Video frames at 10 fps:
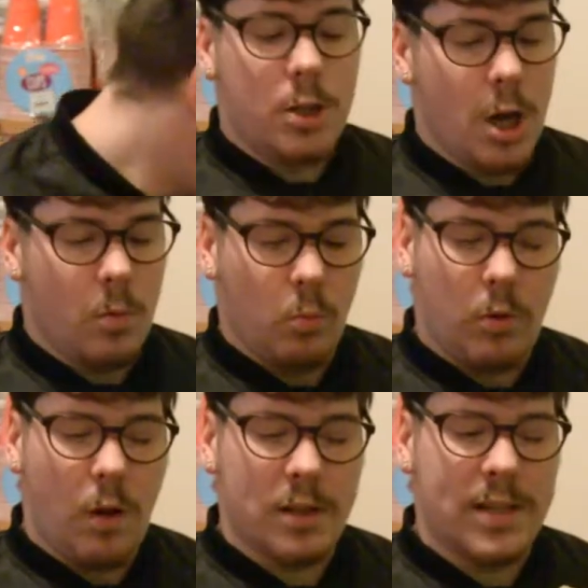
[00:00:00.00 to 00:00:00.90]
So
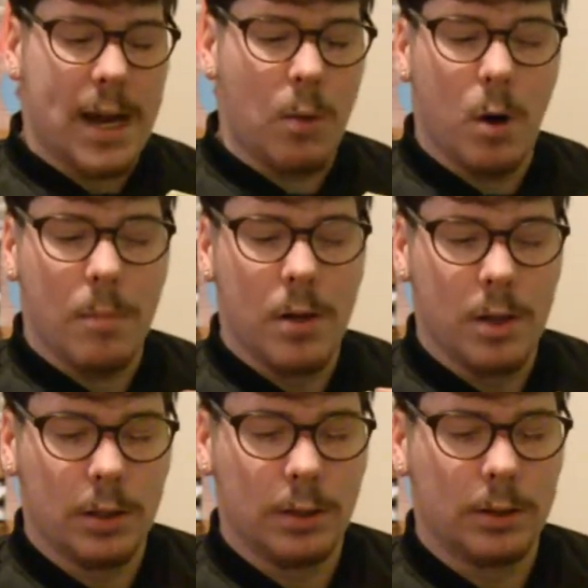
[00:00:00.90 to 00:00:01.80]
we've got the second one.
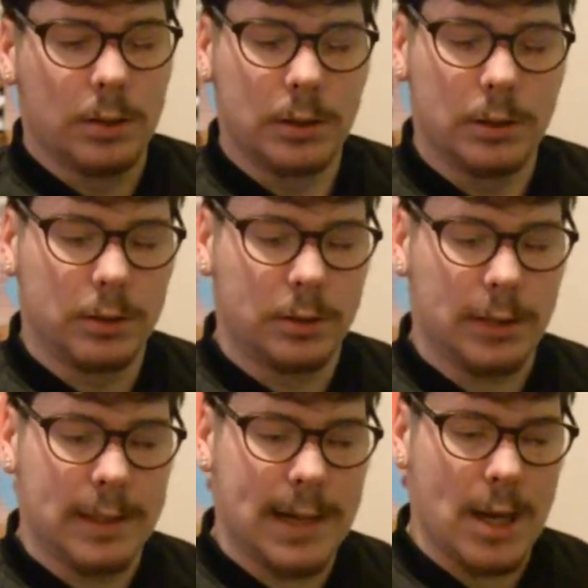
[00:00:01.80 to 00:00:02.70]
So
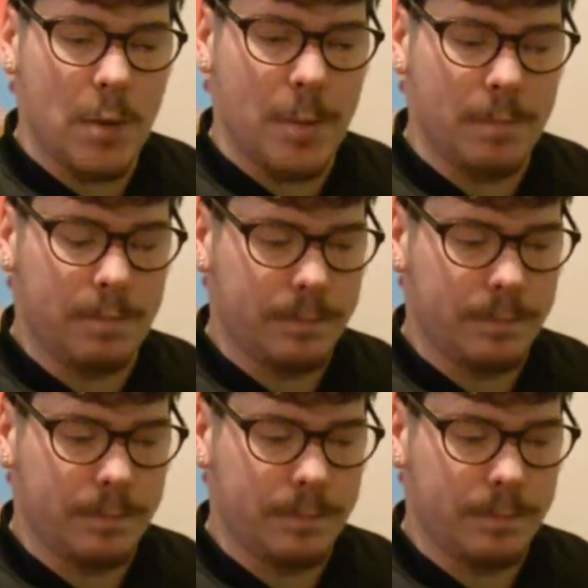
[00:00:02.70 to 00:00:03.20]
let's get it open.